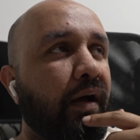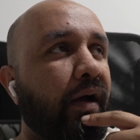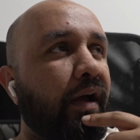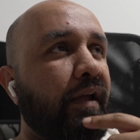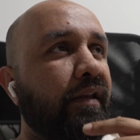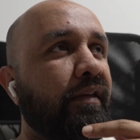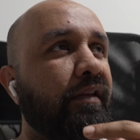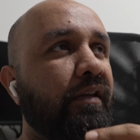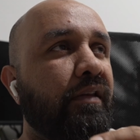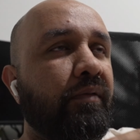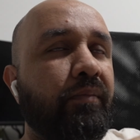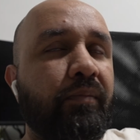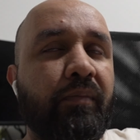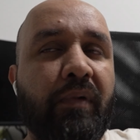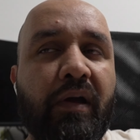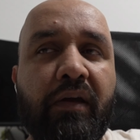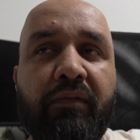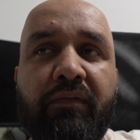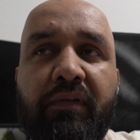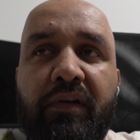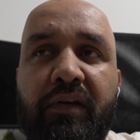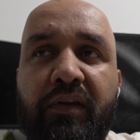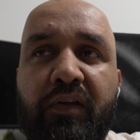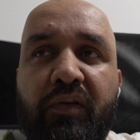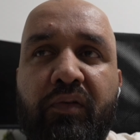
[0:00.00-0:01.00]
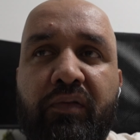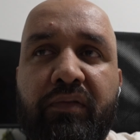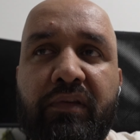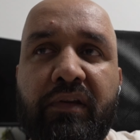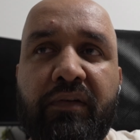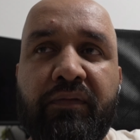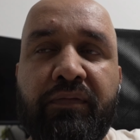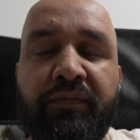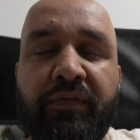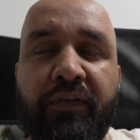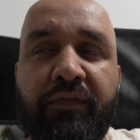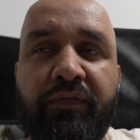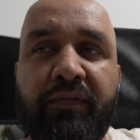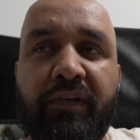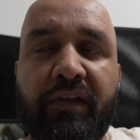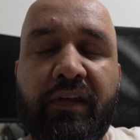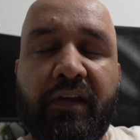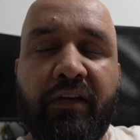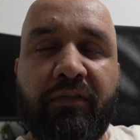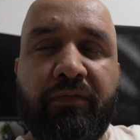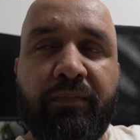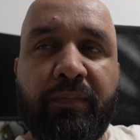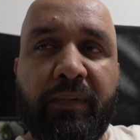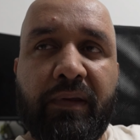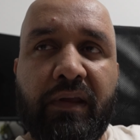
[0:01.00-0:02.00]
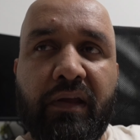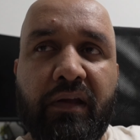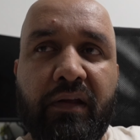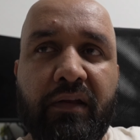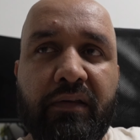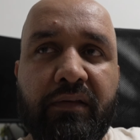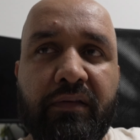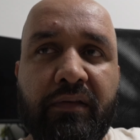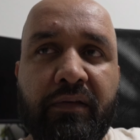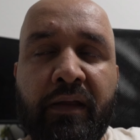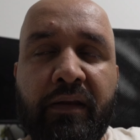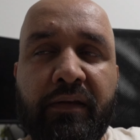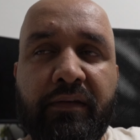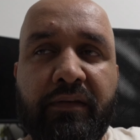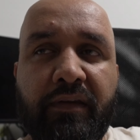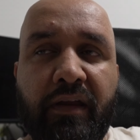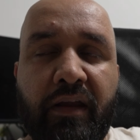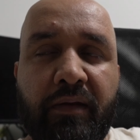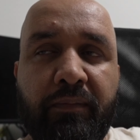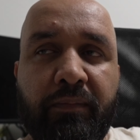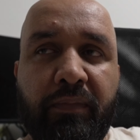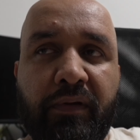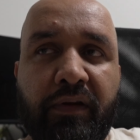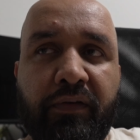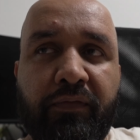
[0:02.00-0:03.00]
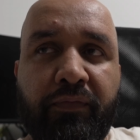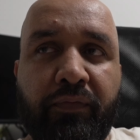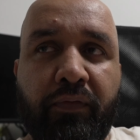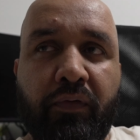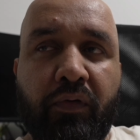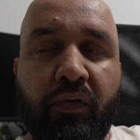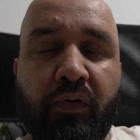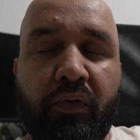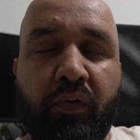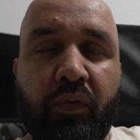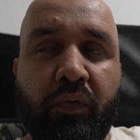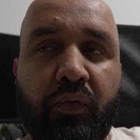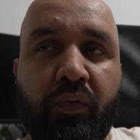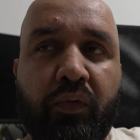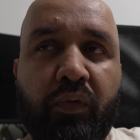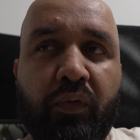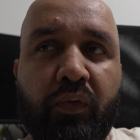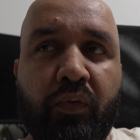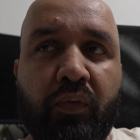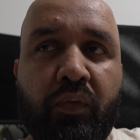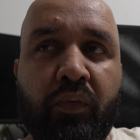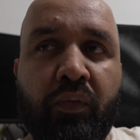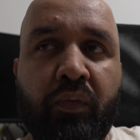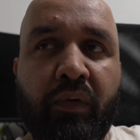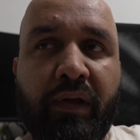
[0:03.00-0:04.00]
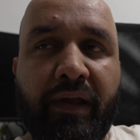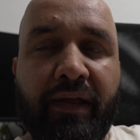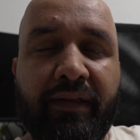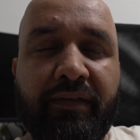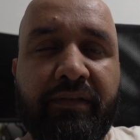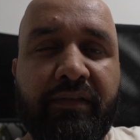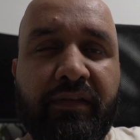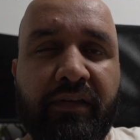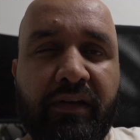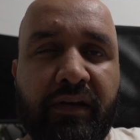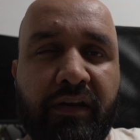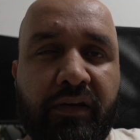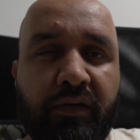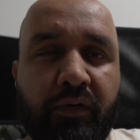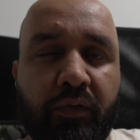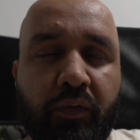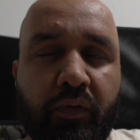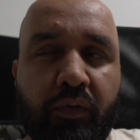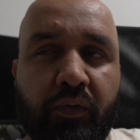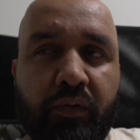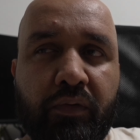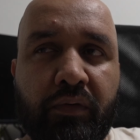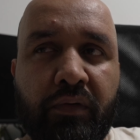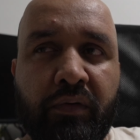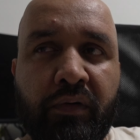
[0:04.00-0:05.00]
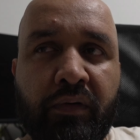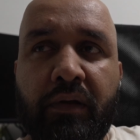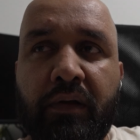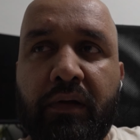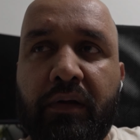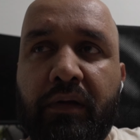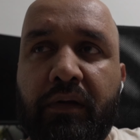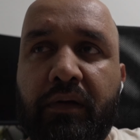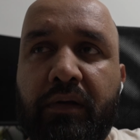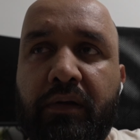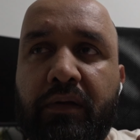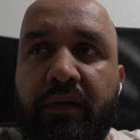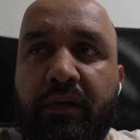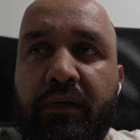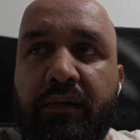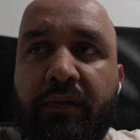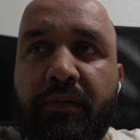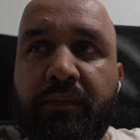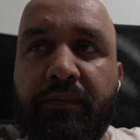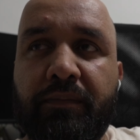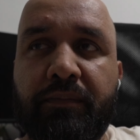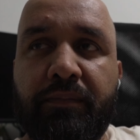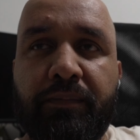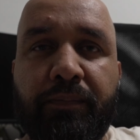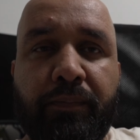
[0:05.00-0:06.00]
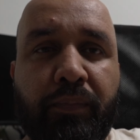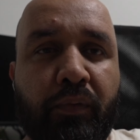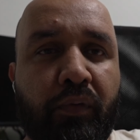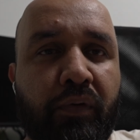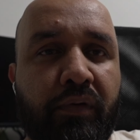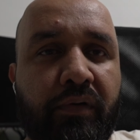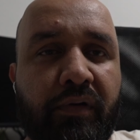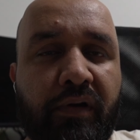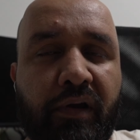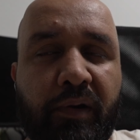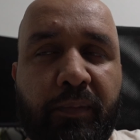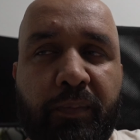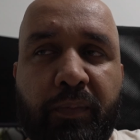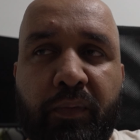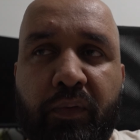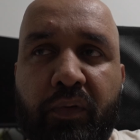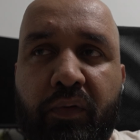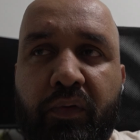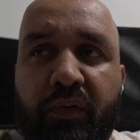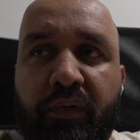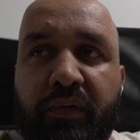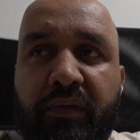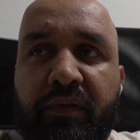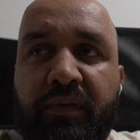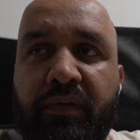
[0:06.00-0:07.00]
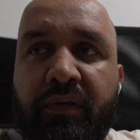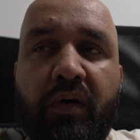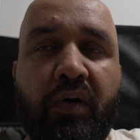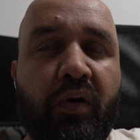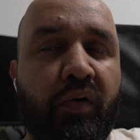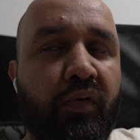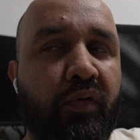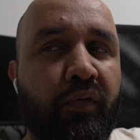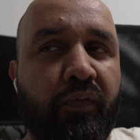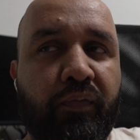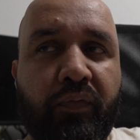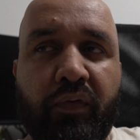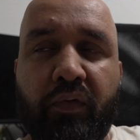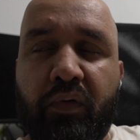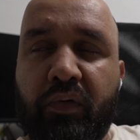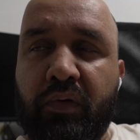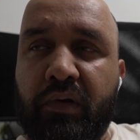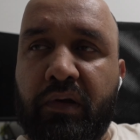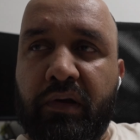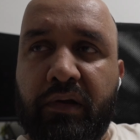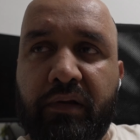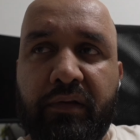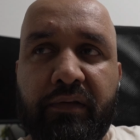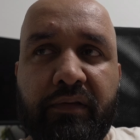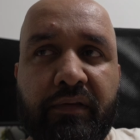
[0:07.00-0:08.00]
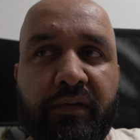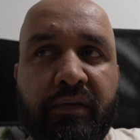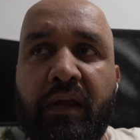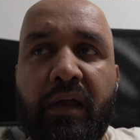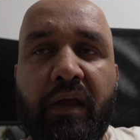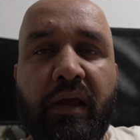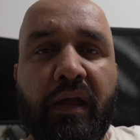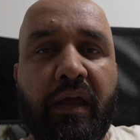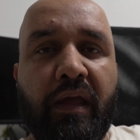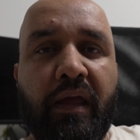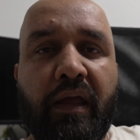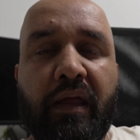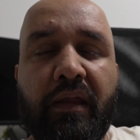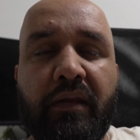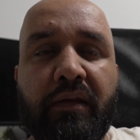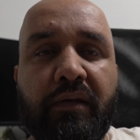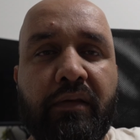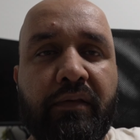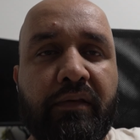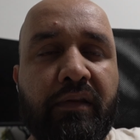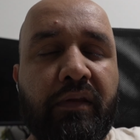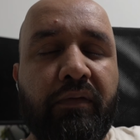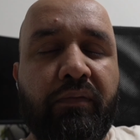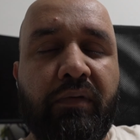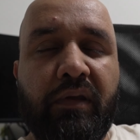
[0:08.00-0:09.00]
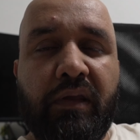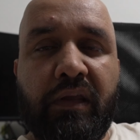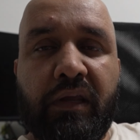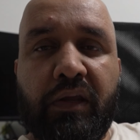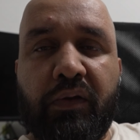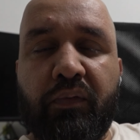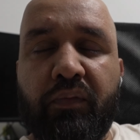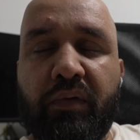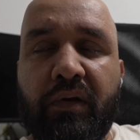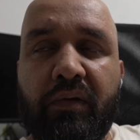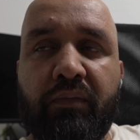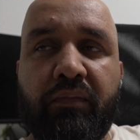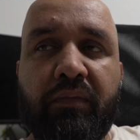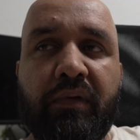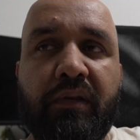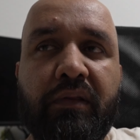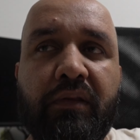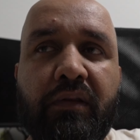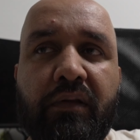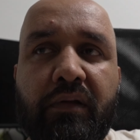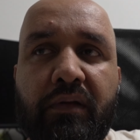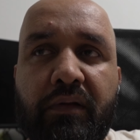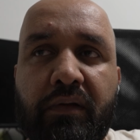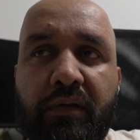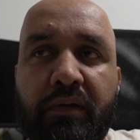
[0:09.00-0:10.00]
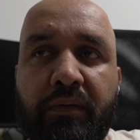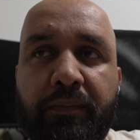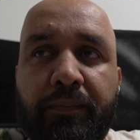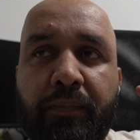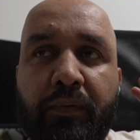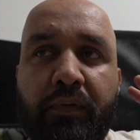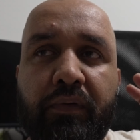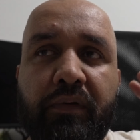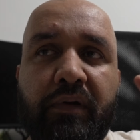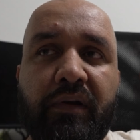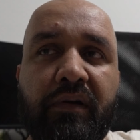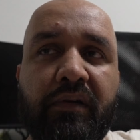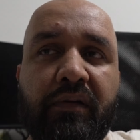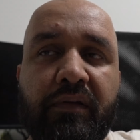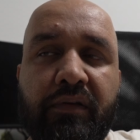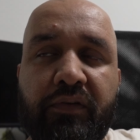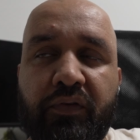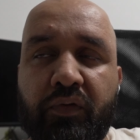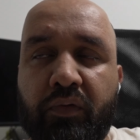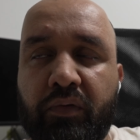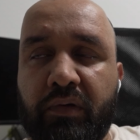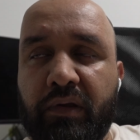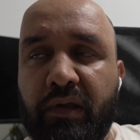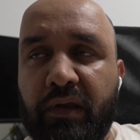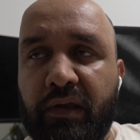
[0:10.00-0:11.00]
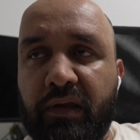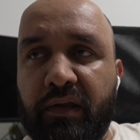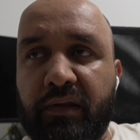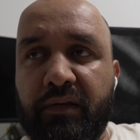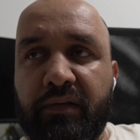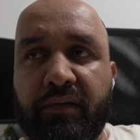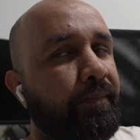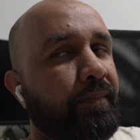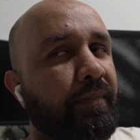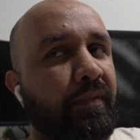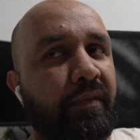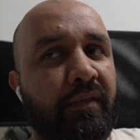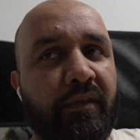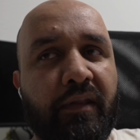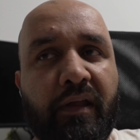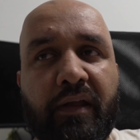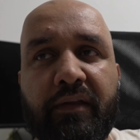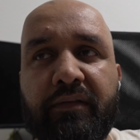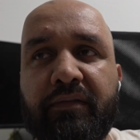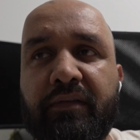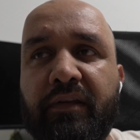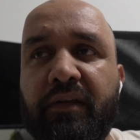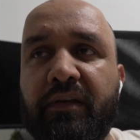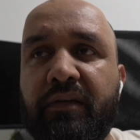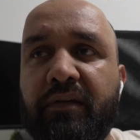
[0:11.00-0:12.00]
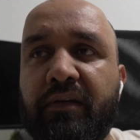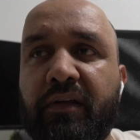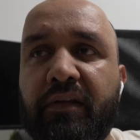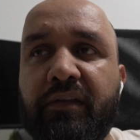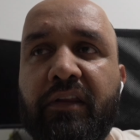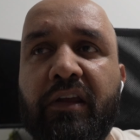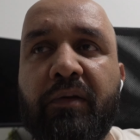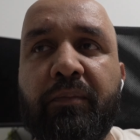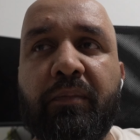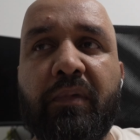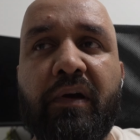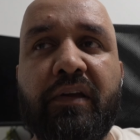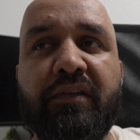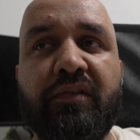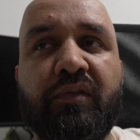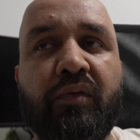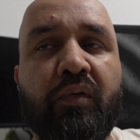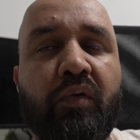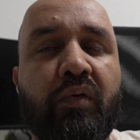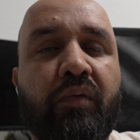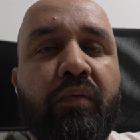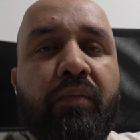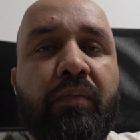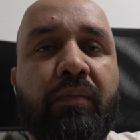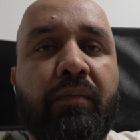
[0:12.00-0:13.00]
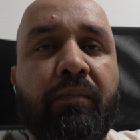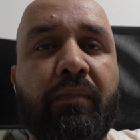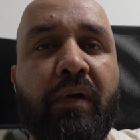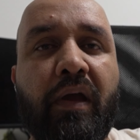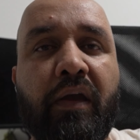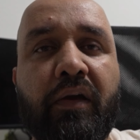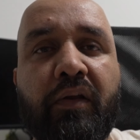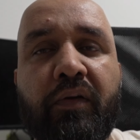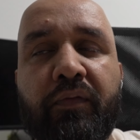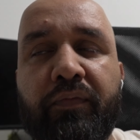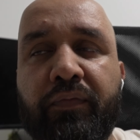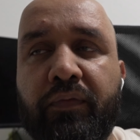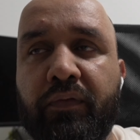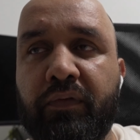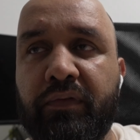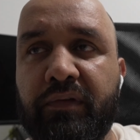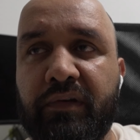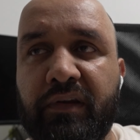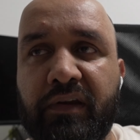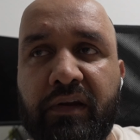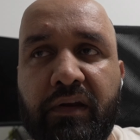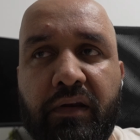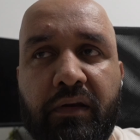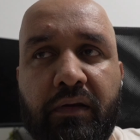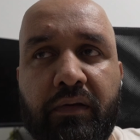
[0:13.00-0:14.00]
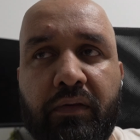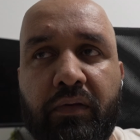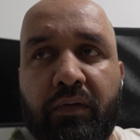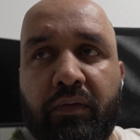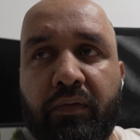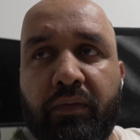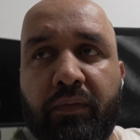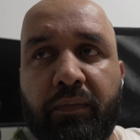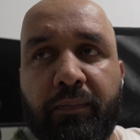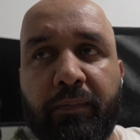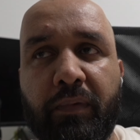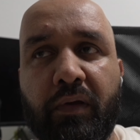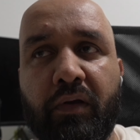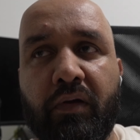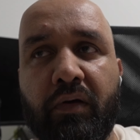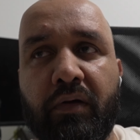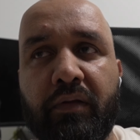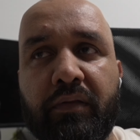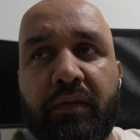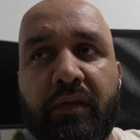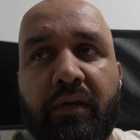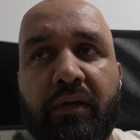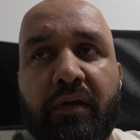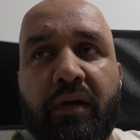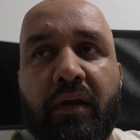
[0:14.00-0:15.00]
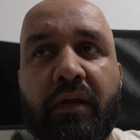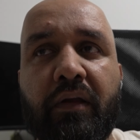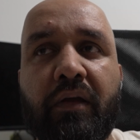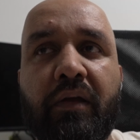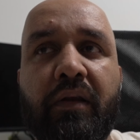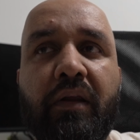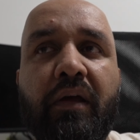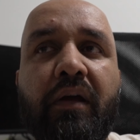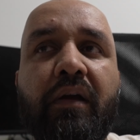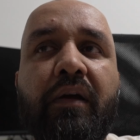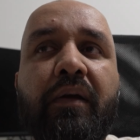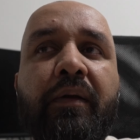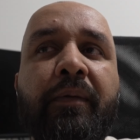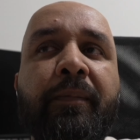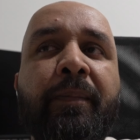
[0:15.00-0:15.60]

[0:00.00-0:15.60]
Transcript: did my videos in 50 fps, 10-bit 422, S cinetone, portrait modes, autofocus, and ZVE one with the product showcase. That's it. Nothing much. No microphones needed, so because they're not gonna